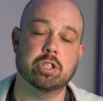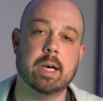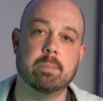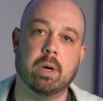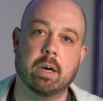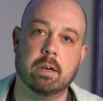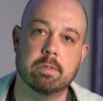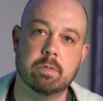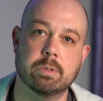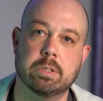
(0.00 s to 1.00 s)
job
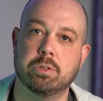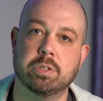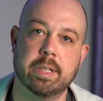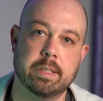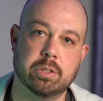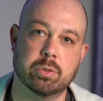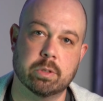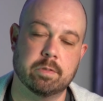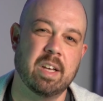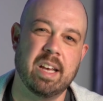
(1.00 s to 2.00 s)
of reducing any
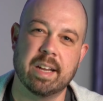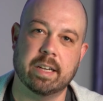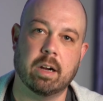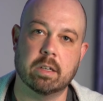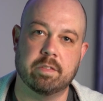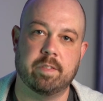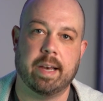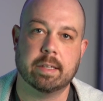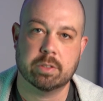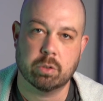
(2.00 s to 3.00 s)
sort of kind of
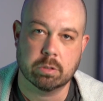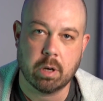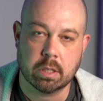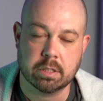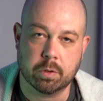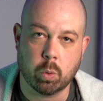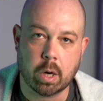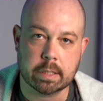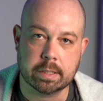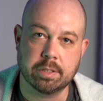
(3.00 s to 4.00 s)
artifacts or loss of
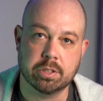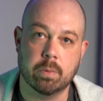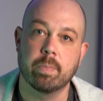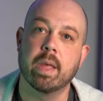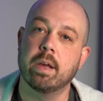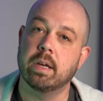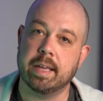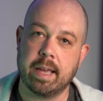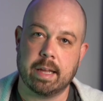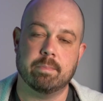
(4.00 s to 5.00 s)
quality. So
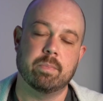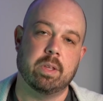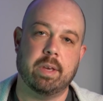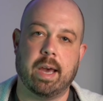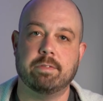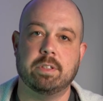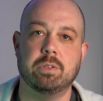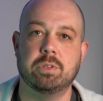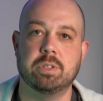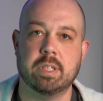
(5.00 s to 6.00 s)
again, you have to
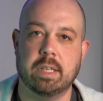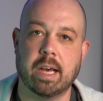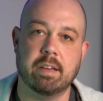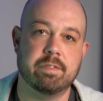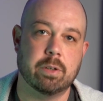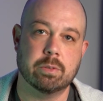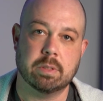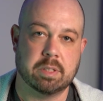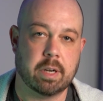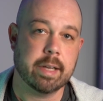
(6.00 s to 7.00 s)
use an
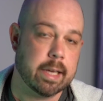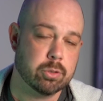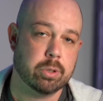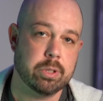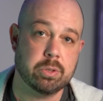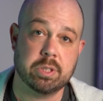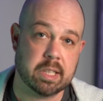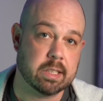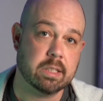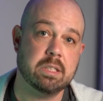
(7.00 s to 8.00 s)
iPhone, sorry, Android users,
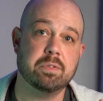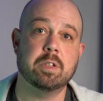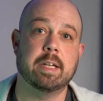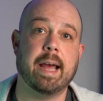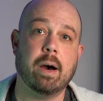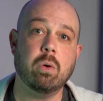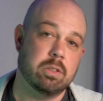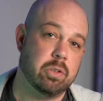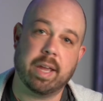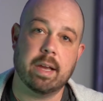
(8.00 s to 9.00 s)
at least for now,
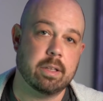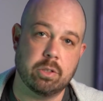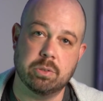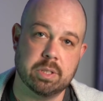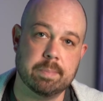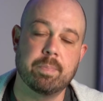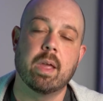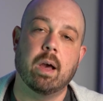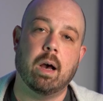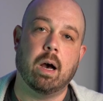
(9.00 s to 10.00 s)
you can't use it.
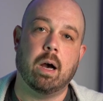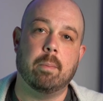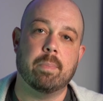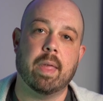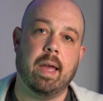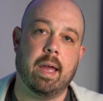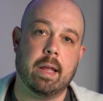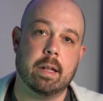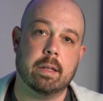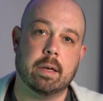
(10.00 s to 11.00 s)
Um,
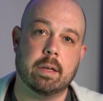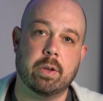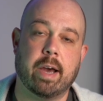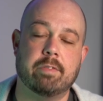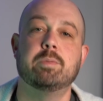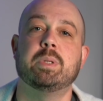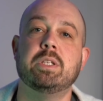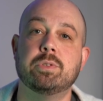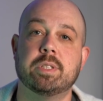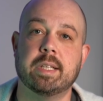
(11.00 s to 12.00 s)
and uh, you have to be
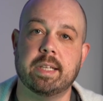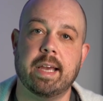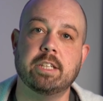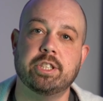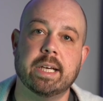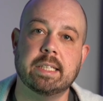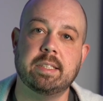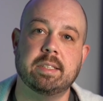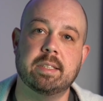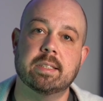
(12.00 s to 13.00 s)
using the H E I
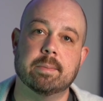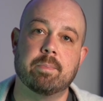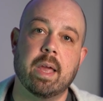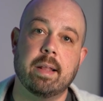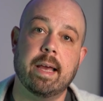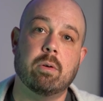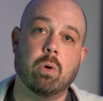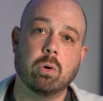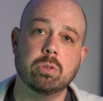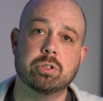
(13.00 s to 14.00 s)
C system. Now,
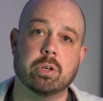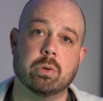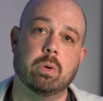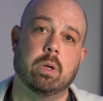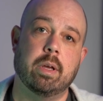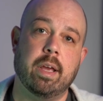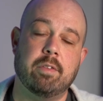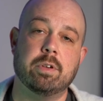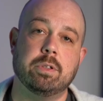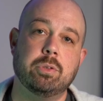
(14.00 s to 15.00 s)
also,
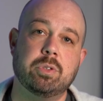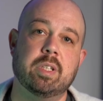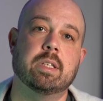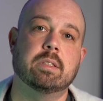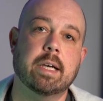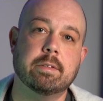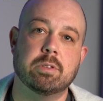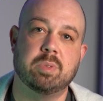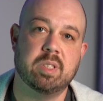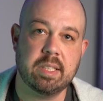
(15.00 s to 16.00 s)
if you're using the
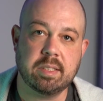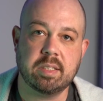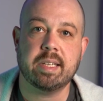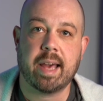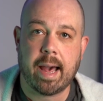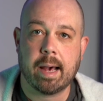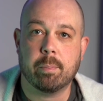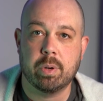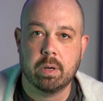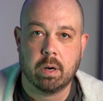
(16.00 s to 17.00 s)
Lightroom C C
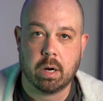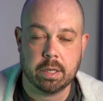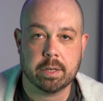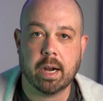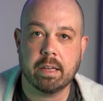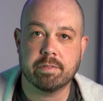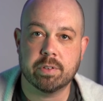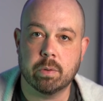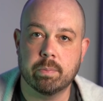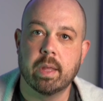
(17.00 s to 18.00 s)
app on your
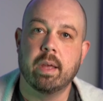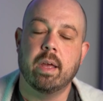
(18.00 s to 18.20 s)
iPhone,